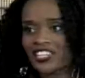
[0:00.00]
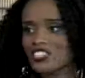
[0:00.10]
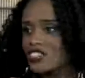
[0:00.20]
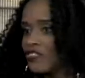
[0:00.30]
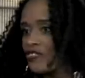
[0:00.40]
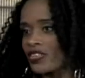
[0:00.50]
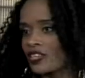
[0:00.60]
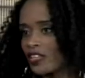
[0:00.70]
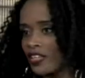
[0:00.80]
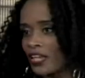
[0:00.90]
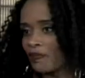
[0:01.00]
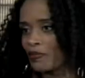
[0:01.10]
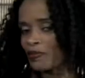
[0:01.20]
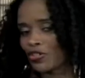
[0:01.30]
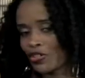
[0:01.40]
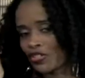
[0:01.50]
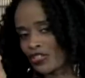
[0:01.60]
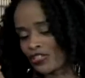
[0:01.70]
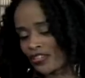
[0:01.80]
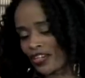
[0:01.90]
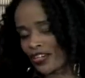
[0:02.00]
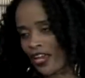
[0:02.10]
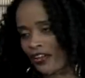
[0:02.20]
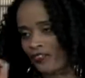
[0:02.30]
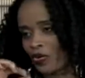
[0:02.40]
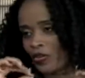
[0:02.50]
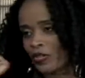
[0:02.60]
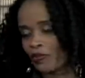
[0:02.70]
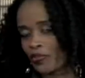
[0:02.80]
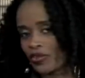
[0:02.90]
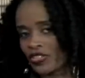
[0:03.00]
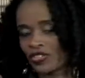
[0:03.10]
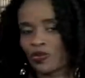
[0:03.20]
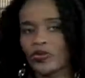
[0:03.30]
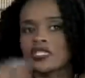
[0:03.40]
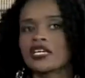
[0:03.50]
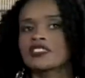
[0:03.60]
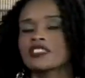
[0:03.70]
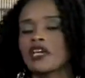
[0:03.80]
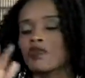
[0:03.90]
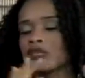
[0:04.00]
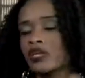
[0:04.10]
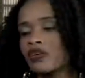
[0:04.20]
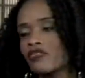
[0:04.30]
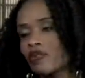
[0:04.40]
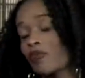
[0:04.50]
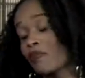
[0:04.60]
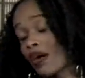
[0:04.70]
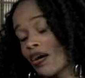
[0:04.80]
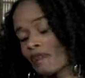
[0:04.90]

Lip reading: I just couldn't fit that on the label. Cute, So I just cut it in half, called it Pooka. So we always say it's named with love from my mom.